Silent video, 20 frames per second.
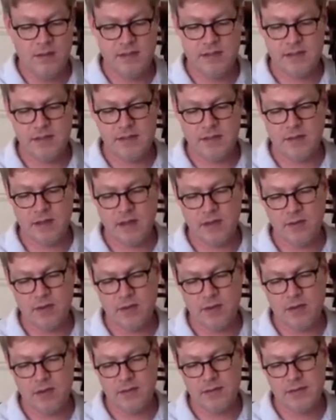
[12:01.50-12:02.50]
This is
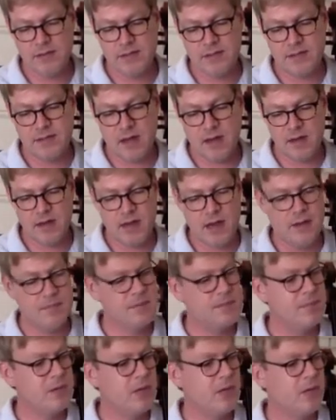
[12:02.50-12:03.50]
an
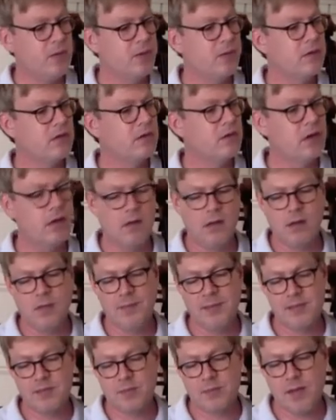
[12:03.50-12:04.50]
unnamed bow
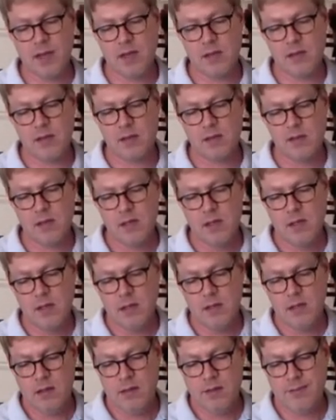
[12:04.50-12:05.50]
as well
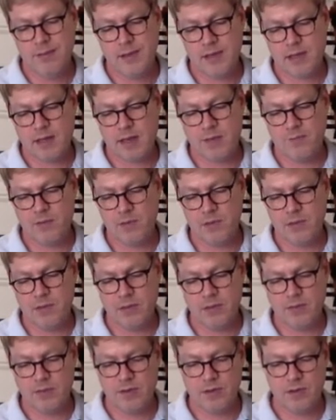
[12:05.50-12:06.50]
that came from a
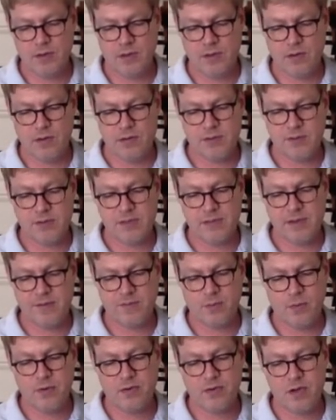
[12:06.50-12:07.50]
luthier. This one's
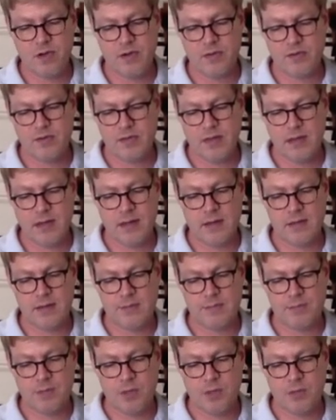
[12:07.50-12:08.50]
about $400 and
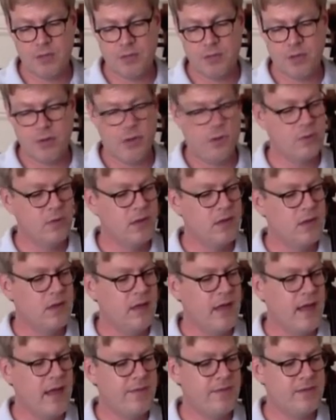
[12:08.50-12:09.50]
it's pernambuco,
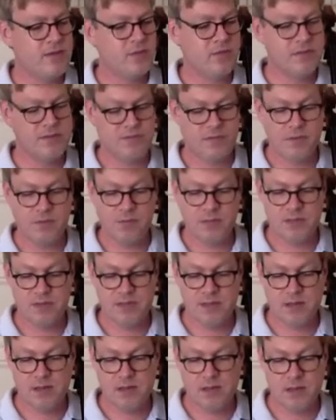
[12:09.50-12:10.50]
and this one's from
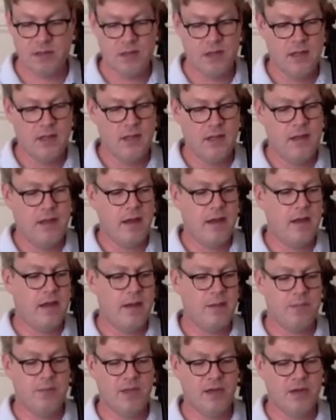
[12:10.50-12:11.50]
Brazil.
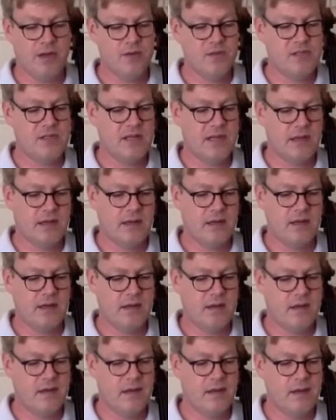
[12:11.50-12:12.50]
Thicker stick,
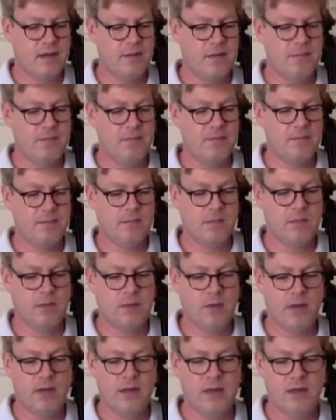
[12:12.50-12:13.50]

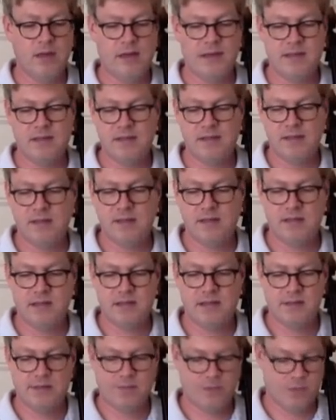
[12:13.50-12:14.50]
quite nice and
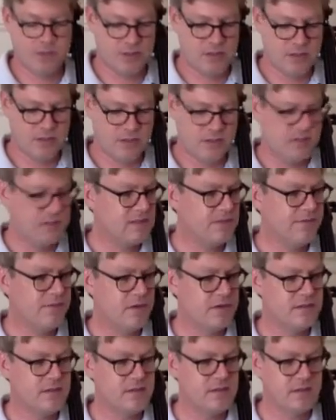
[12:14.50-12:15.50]
stiff, which the
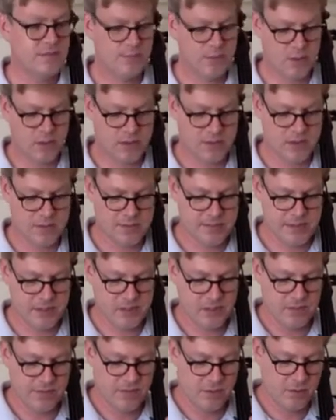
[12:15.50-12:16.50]
stiffness is important,
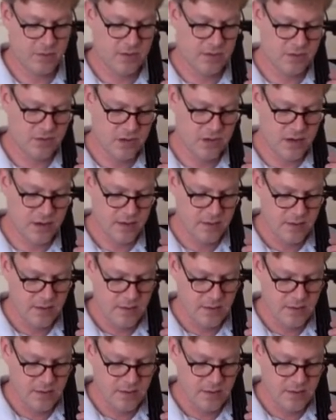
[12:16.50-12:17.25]
especially if you want to try to get